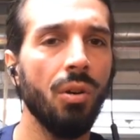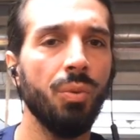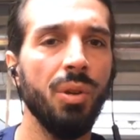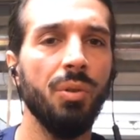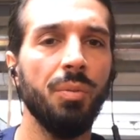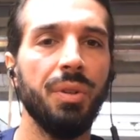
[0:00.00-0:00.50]

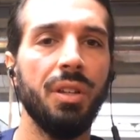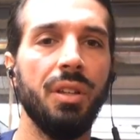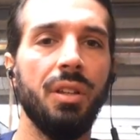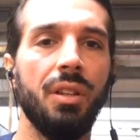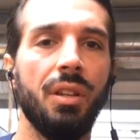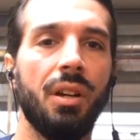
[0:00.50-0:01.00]
we will
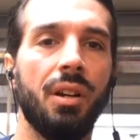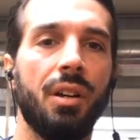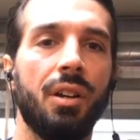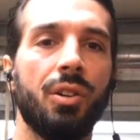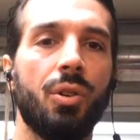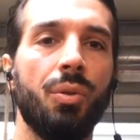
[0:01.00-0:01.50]
be
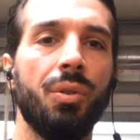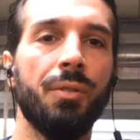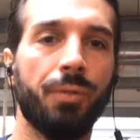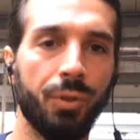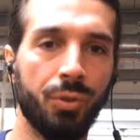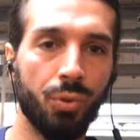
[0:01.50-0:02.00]
going
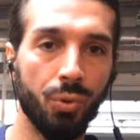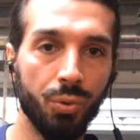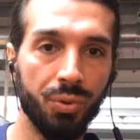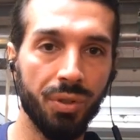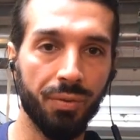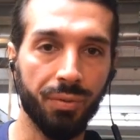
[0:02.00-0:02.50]
for
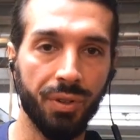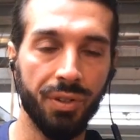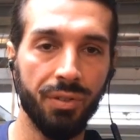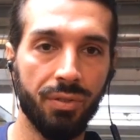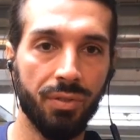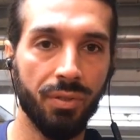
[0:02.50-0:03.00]
2
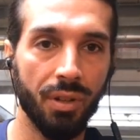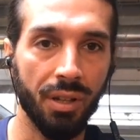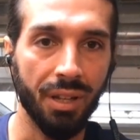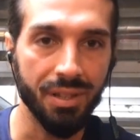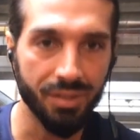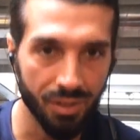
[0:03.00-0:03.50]
different
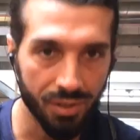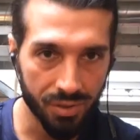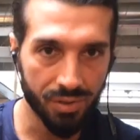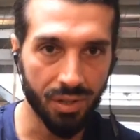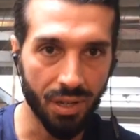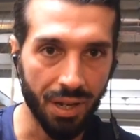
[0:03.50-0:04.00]

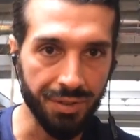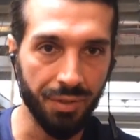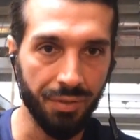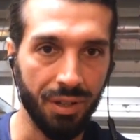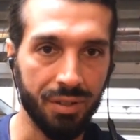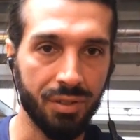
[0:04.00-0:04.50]
licenses as
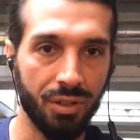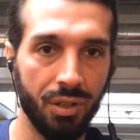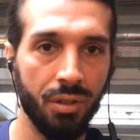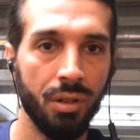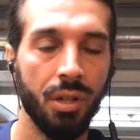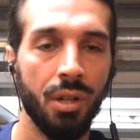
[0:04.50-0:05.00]
of next
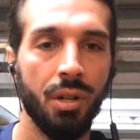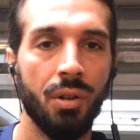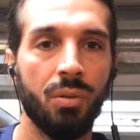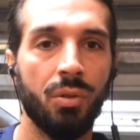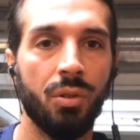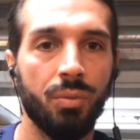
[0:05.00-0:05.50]
year.
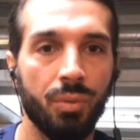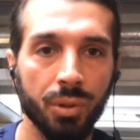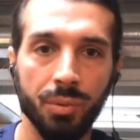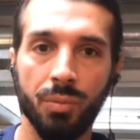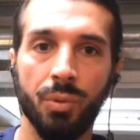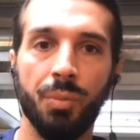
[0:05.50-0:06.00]

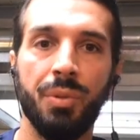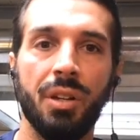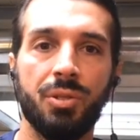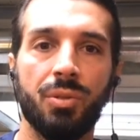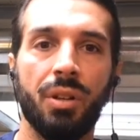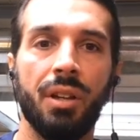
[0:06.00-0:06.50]
We'll
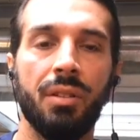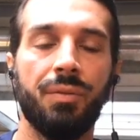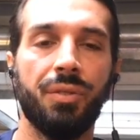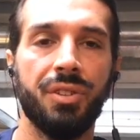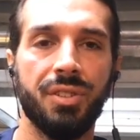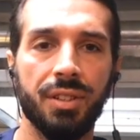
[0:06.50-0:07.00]
be trying
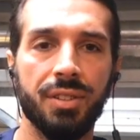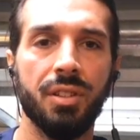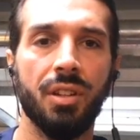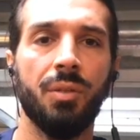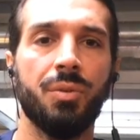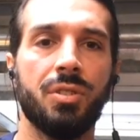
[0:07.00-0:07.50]
for the
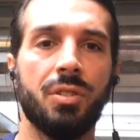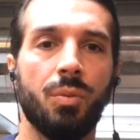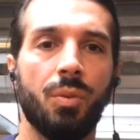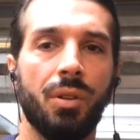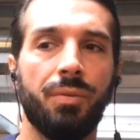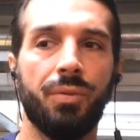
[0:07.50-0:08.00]
Sexta, which is the
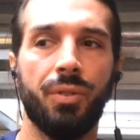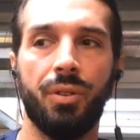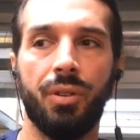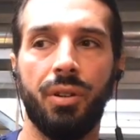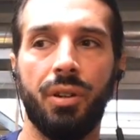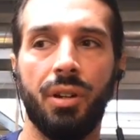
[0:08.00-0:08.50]
one
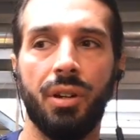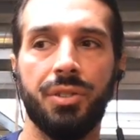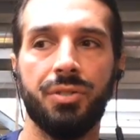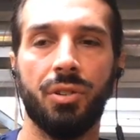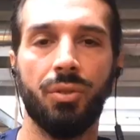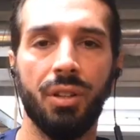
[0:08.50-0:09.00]
for
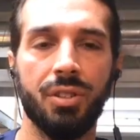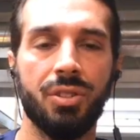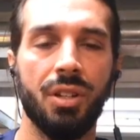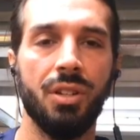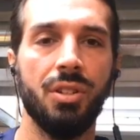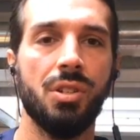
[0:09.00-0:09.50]
security
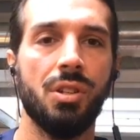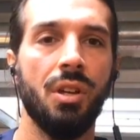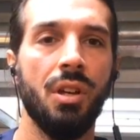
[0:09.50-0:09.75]
exchange.